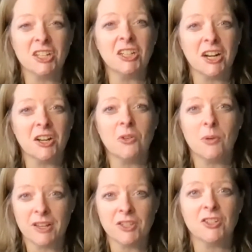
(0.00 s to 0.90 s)
lot of
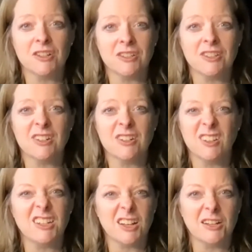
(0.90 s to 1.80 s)
questions and a lot
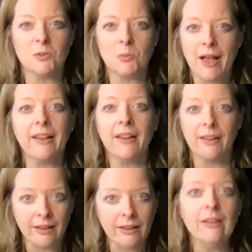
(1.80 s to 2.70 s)
of tongue wagging.